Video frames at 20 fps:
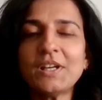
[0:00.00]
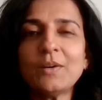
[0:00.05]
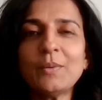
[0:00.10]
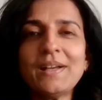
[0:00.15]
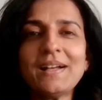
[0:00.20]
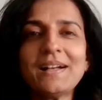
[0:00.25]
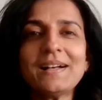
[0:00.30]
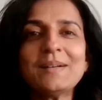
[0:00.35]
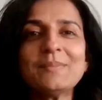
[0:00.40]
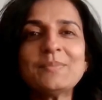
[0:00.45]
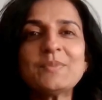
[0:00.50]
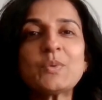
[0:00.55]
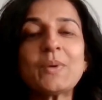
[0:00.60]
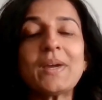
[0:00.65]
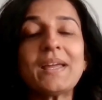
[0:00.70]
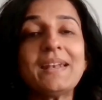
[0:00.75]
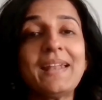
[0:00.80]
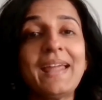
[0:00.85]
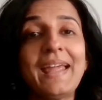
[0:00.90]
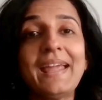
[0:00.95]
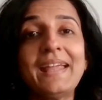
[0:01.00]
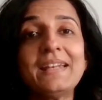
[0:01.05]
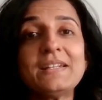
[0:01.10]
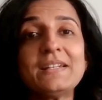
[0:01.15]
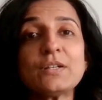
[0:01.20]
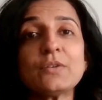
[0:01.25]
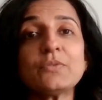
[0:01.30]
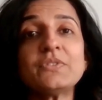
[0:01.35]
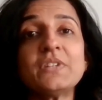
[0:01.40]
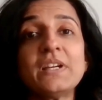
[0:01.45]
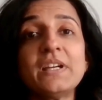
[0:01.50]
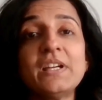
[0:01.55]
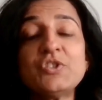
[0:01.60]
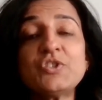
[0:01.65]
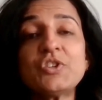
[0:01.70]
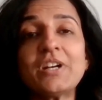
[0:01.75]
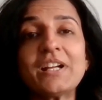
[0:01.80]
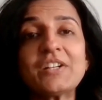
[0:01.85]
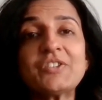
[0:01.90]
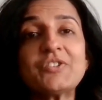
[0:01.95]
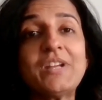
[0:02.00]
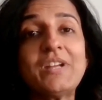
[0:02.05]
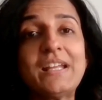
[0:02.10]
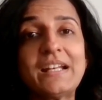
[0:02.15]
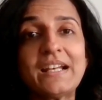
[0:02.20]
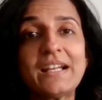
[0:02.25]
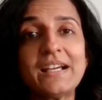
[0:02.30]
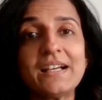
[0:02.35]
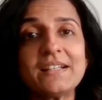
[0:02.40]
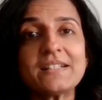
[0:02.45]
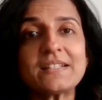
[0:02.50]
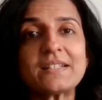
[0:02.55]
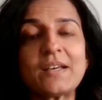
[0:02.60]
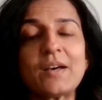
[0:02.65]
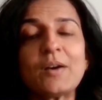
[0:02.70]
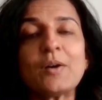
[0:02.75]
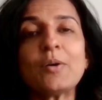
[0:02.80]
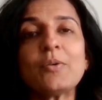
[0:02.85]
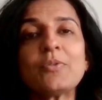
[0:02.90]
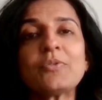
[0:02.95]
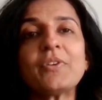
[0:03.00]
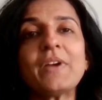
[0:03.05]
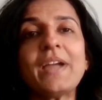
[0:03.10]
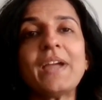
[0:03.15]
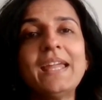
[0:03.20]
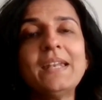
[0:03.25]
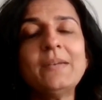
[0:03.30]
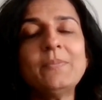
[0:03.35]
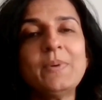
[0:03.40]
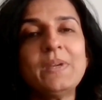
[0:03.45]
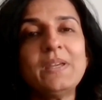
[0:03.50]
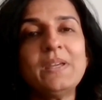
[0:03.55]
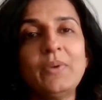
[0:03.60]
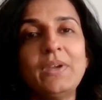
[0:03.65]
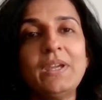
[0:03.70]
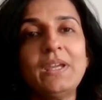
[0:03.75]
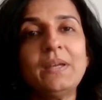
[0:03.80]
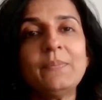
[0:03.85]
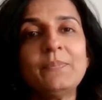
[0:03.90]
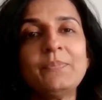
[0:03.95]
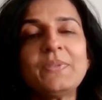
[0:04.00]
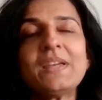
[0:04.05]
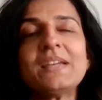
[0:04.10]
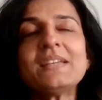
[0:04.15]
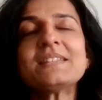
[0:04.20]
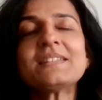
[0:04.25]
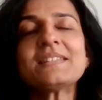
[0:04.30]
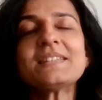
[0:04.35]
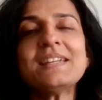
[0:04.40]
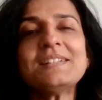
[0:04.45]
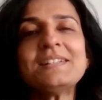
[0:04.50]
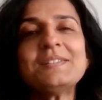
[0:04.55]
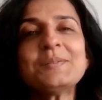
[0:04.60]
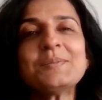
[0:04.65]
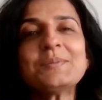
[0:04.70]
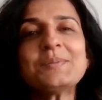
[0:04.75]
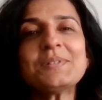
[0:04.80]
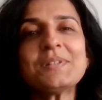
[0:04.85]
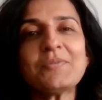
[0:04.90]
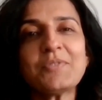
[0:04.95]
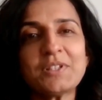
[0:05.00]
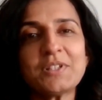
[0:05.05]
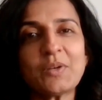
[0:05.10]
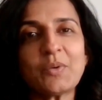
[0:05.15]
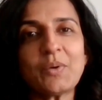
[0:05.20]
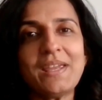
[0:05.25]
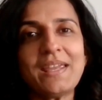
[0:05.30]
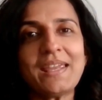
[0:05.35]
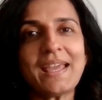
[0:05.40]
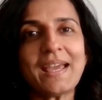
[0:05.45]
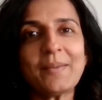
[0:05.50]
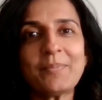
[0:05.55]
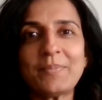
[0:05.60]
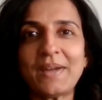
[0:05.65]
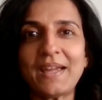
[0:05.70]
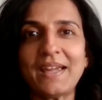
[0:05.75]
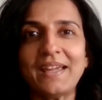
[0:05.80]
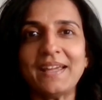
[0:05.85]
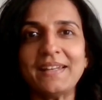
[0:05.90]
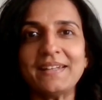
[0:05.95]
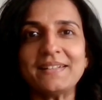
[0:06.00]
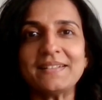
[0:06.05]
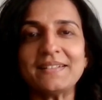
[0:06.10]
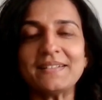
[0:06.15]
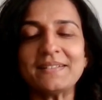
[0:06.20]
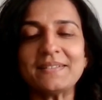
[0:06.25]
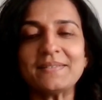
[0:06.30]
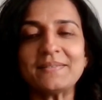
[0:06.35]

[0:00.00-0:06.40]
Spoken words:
here we come to an end of the introductory class of NPV. Stay tuned for the recap ahead.